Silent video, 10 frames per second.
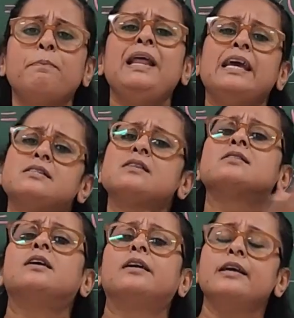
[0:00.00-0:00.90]
place a
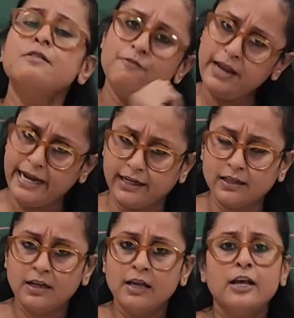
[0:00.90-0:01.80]
certain
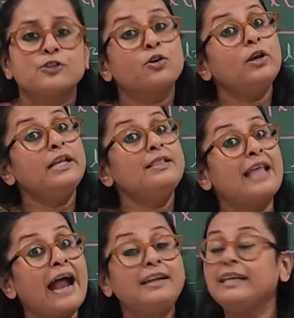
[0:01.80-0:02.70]
weight? So in
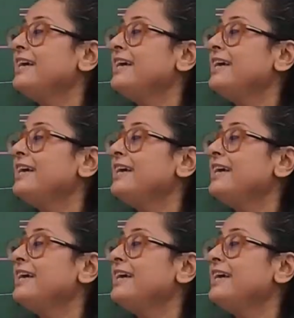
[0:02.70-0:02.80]
that